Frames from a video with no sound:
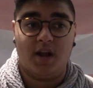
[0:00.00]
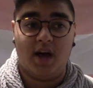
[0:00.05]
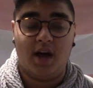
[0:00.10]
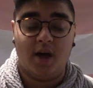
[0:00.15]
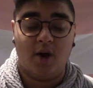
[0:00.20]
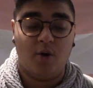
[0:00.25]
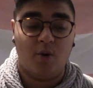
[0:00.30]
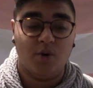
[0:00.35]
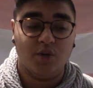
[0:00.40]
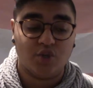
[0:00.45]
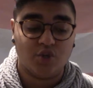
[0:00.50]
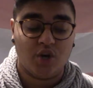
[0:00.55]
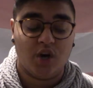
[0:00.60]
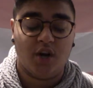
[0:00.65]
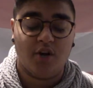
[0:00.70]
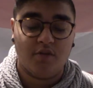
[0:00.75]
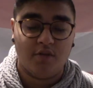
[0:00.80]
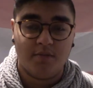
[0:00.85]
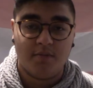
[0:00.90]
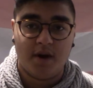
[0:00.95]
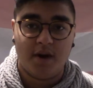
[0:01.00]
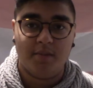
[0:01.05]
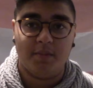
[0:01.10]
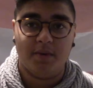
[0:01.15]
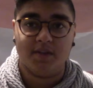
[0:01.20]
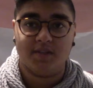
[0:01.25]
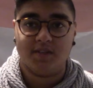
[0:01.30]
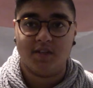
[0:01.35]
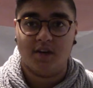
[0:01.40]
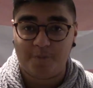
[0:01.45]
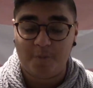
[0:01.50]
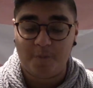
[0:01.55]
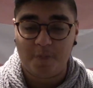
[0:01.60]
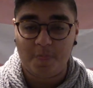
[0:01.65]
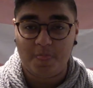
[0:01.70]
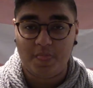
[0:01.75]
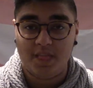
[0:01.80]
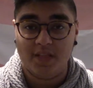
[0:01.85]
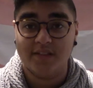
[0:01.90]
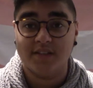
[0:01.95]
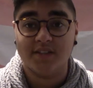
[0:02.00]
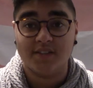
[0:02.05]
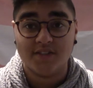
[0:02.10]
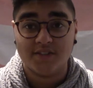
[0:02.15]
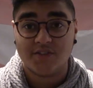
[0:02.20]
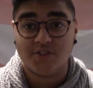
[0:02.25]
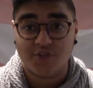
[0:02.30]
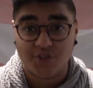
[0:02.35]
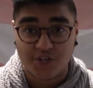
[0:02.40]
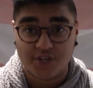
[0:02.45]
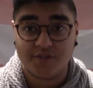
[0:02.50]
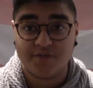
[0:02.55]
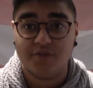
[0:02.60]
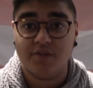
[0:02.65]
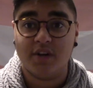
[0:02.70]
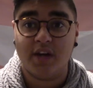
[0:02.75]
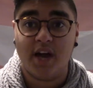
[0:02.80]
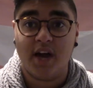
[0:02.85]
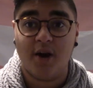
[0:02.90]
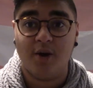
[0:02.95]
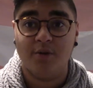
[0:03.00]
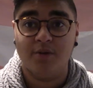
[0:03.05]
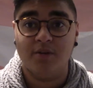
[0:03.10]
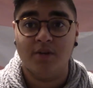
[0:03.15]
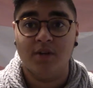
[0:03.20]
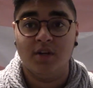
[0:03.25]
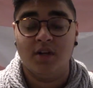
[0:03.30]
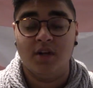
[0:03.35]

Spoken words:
I always try to remind myself that this is just for now.